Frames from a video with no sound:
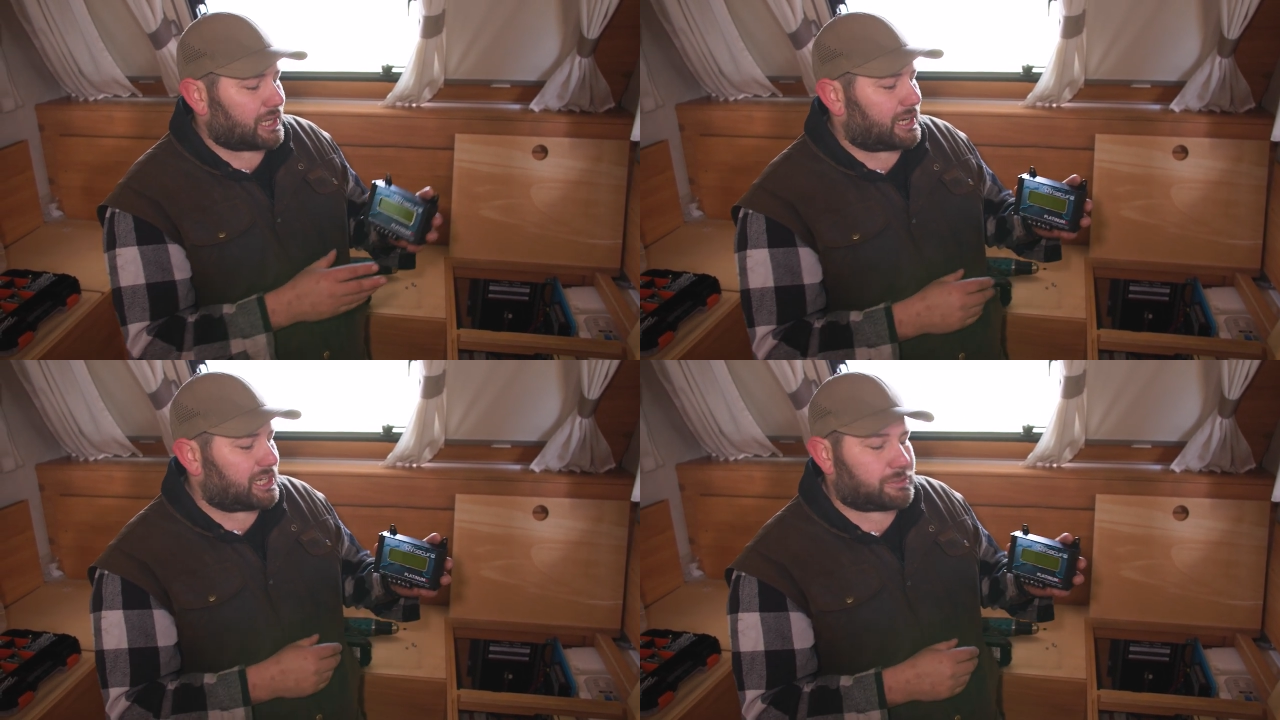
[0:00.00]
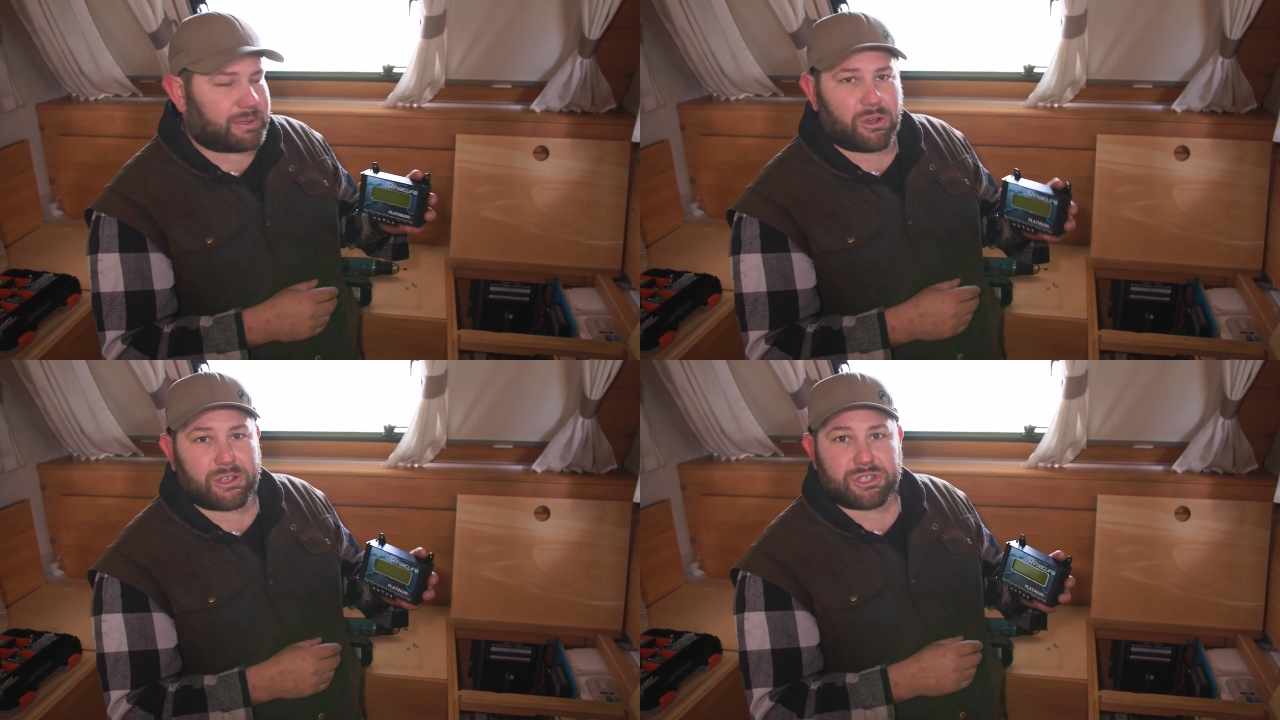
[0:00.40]
It needs to
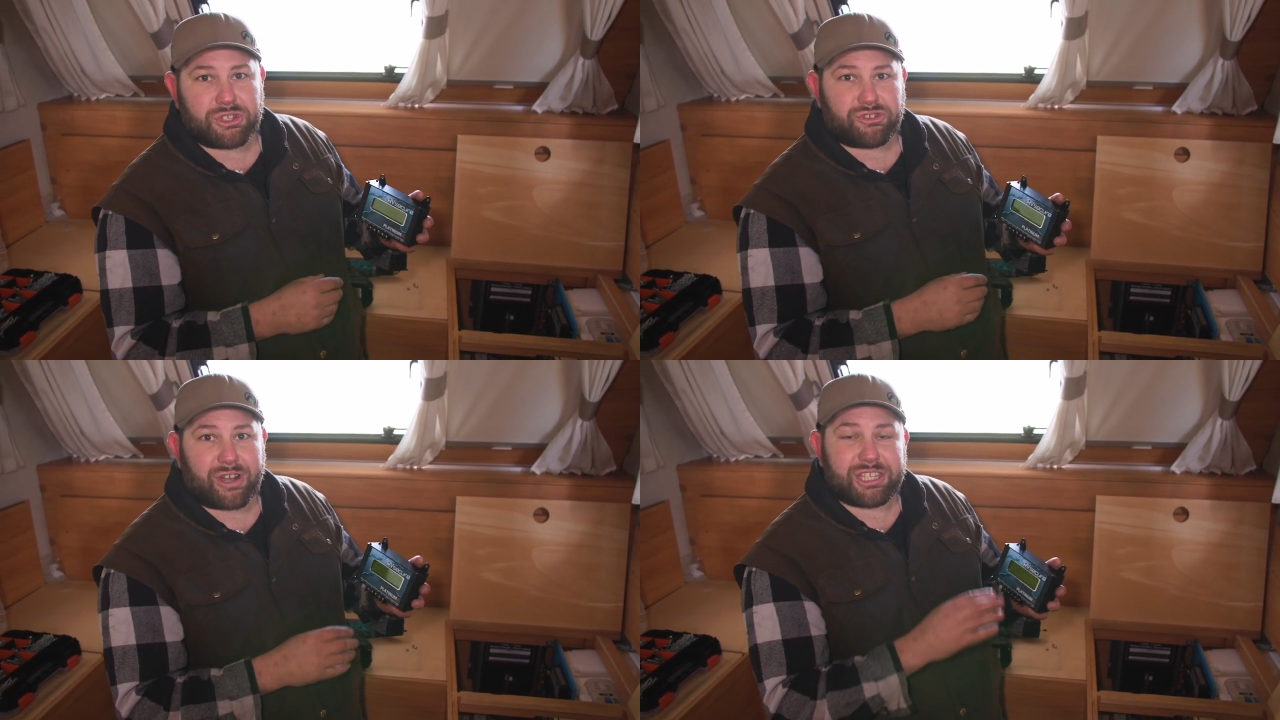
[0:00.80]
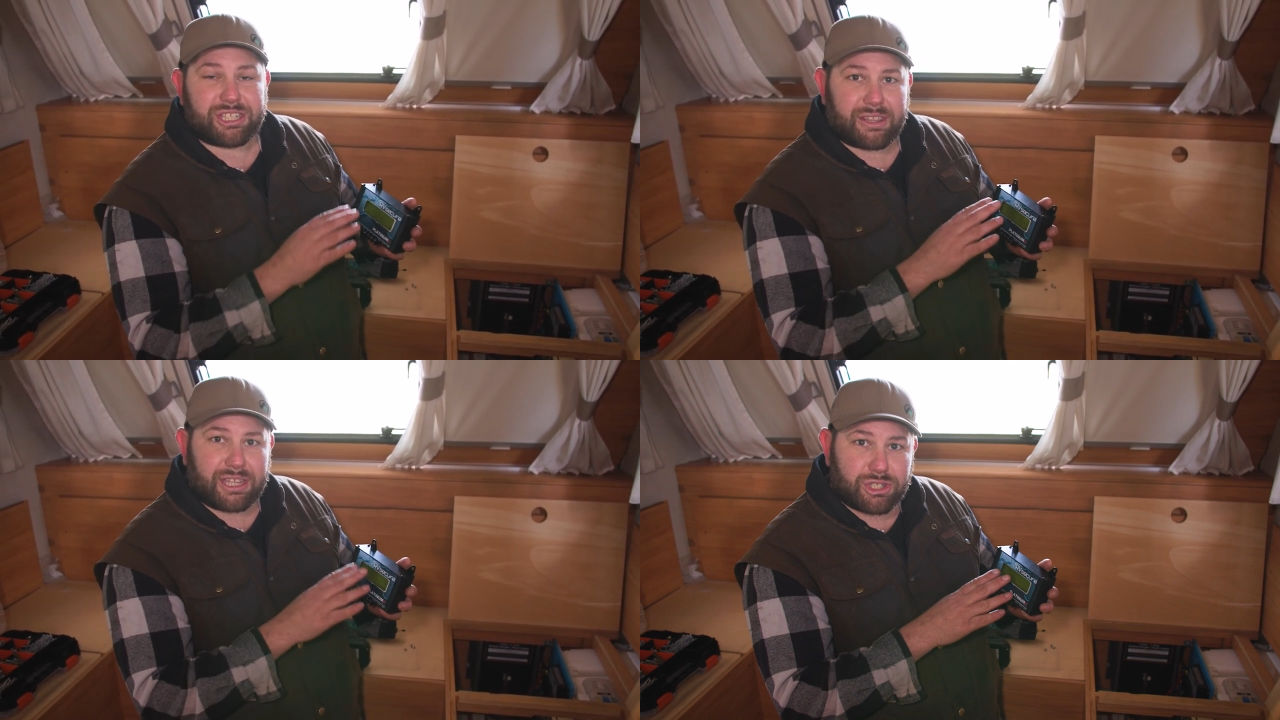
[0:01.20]
be nice and straight
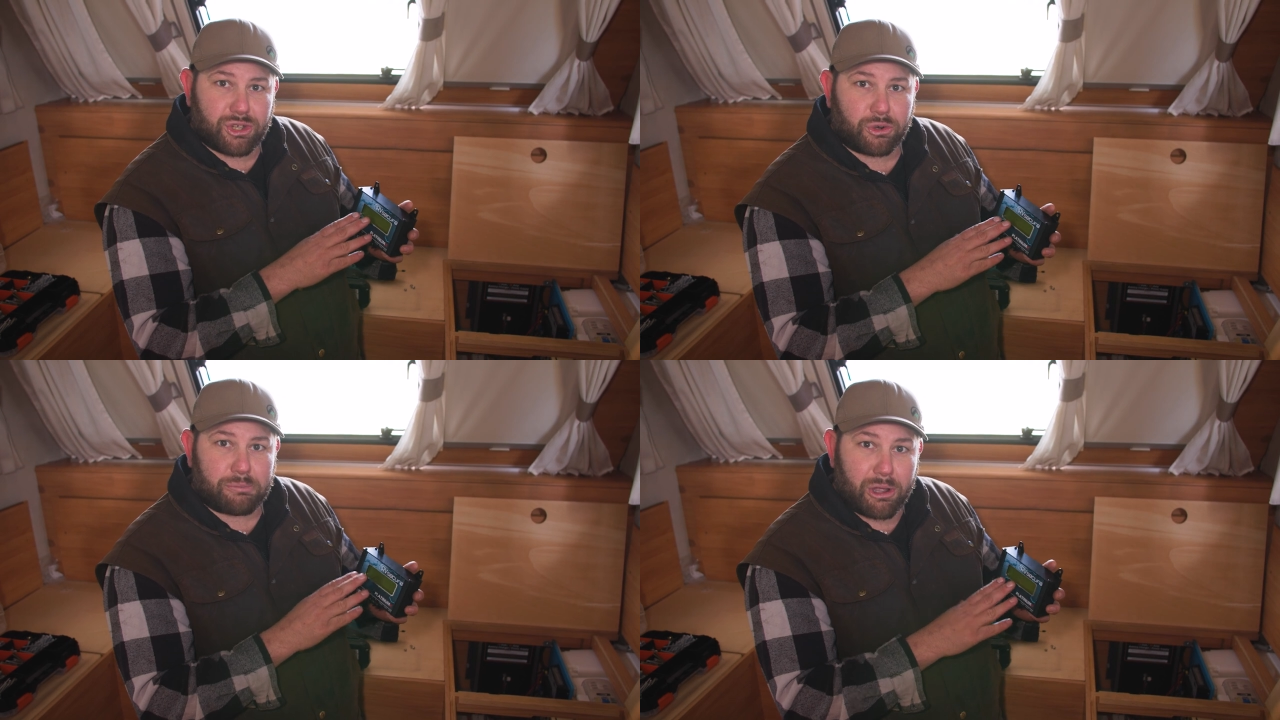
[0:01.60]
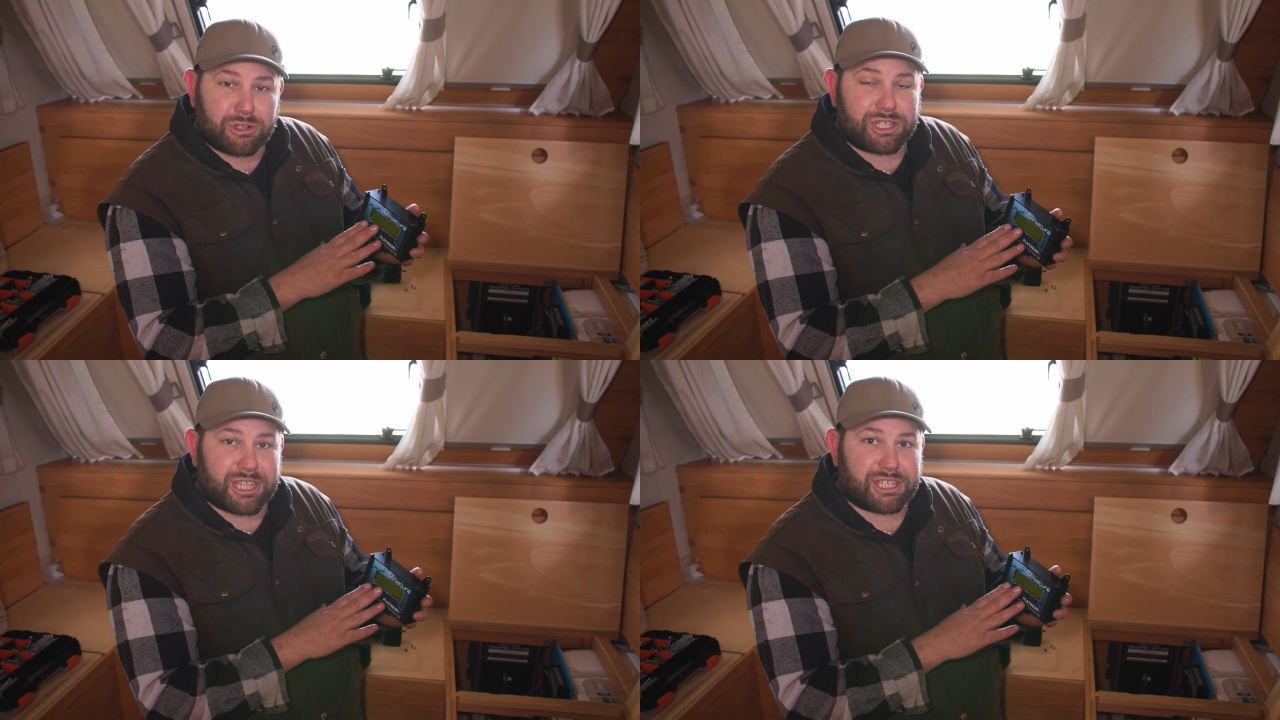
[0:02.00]
so the internal
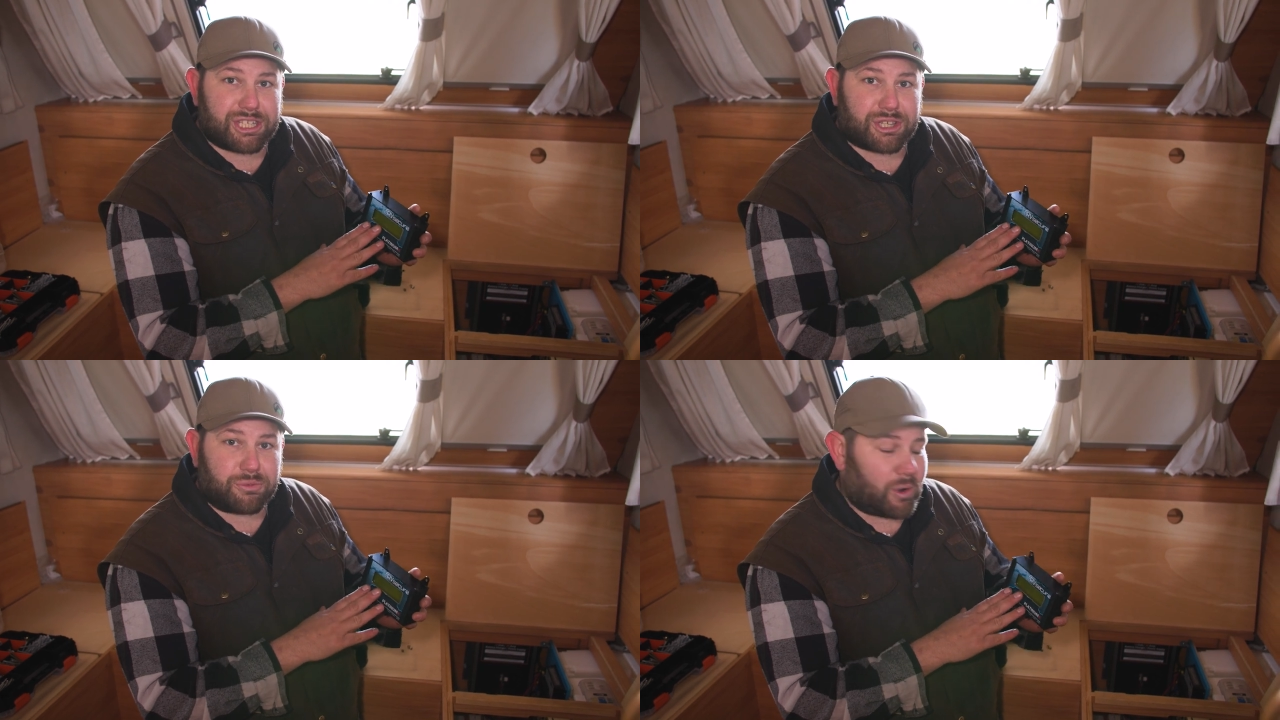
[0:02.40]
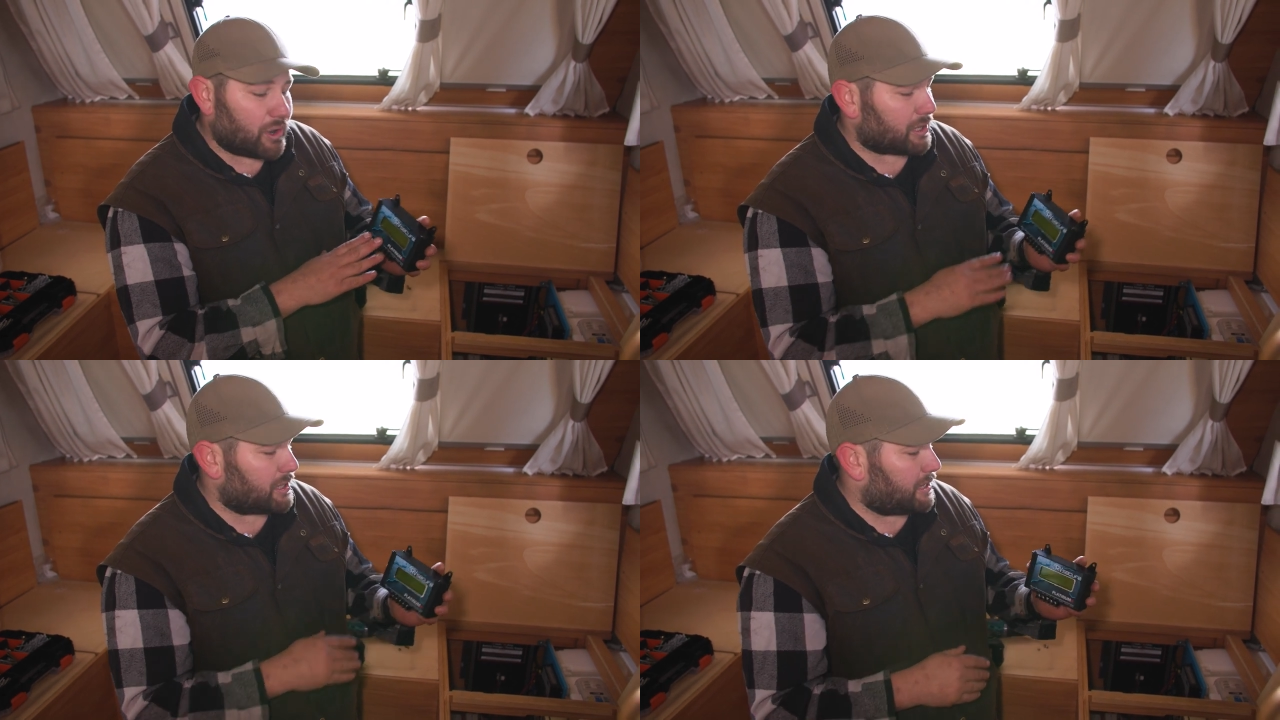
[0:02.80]
motion sensors can
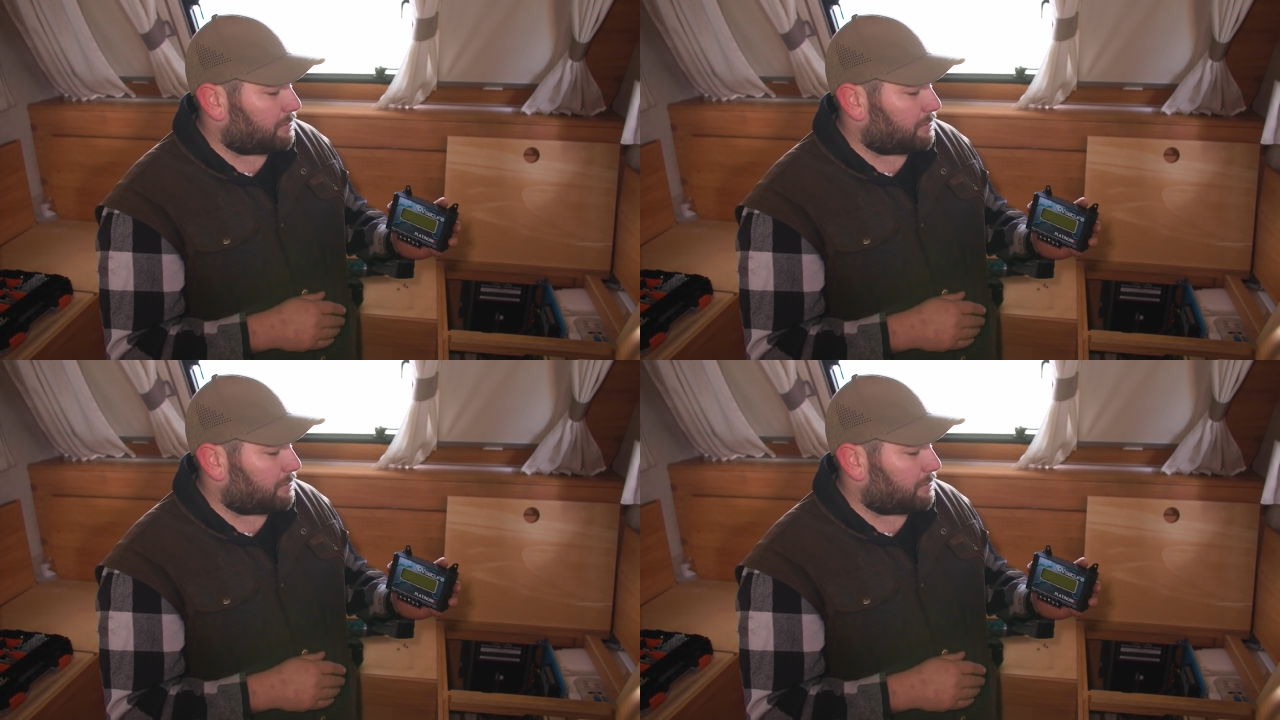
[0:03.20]
work,